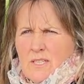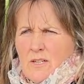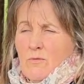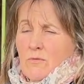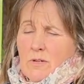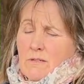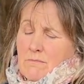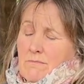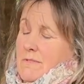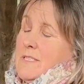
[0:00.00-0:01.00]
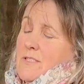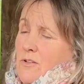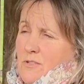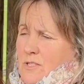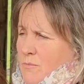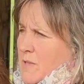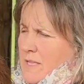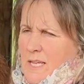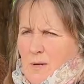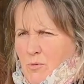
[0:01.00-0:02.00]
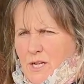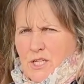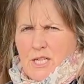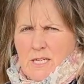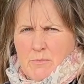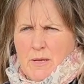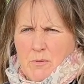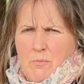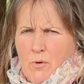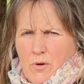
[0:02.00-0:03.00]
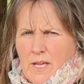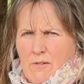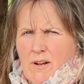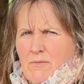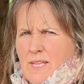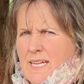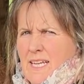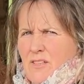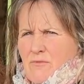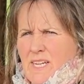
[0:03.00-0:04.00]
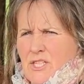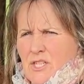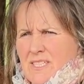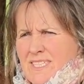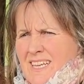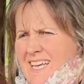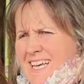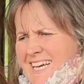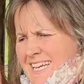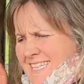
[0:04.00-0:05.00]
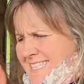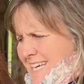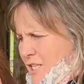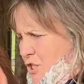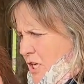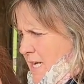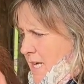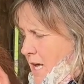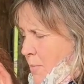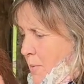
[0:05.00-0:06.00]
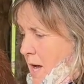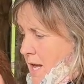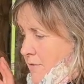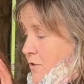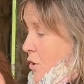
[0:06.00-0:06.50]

It's not something they appreciate, people poking around their nether regions, and it's actually a part of the